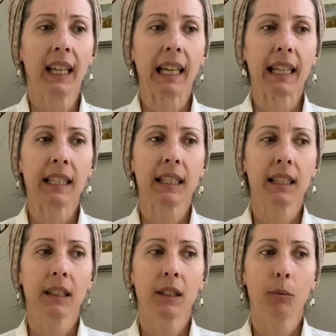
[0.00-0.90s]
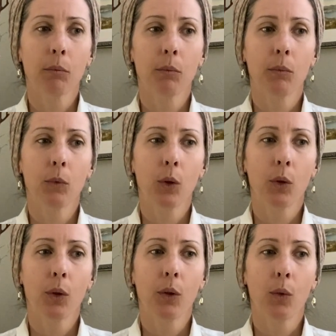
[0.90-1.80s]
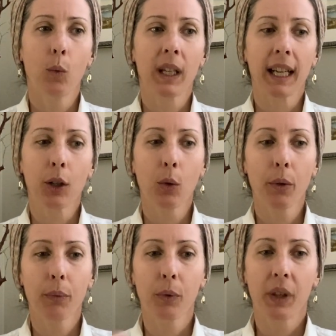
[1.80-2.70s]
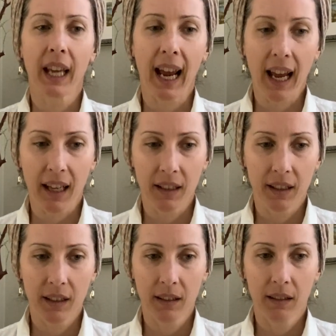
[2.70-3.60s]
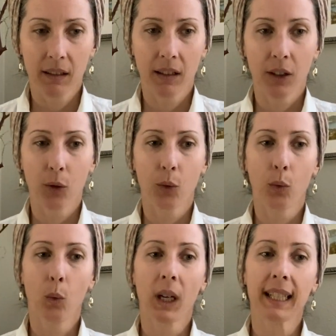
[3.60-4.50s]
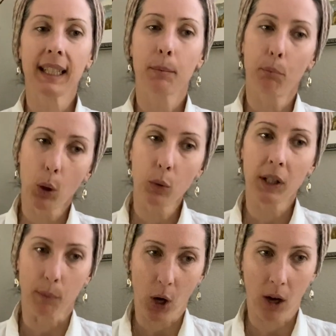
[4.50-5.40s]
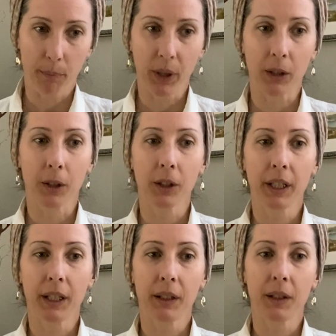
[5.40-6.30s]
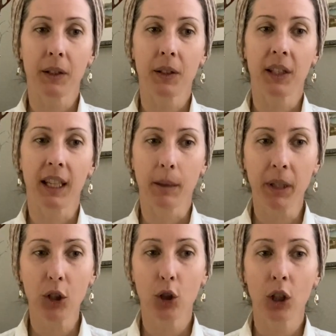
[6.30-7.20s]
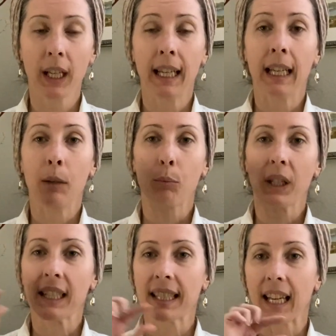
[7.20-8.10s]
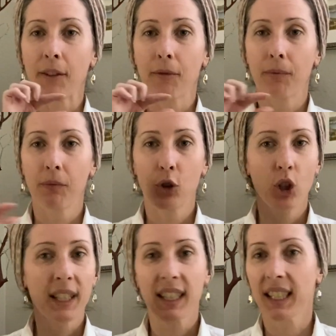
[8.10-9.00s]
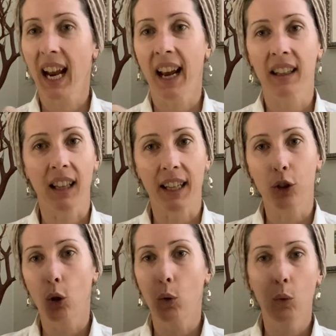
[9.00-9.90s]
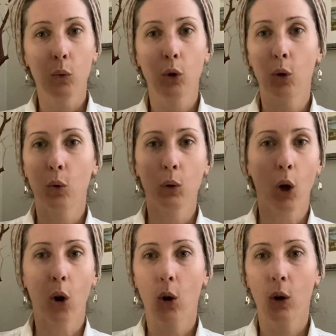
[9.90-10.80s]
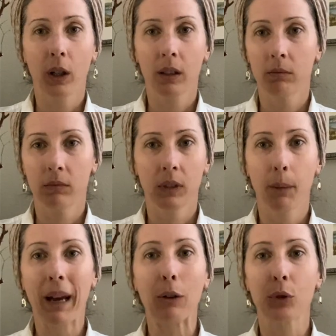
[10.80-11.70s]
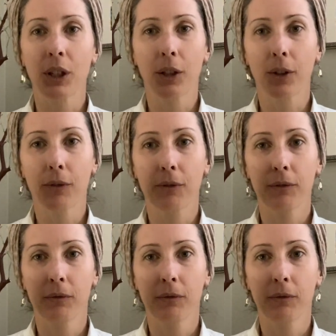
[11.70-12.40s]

And when I go through the ads, what is most popular is the image plus a just the tagline, no no long amount of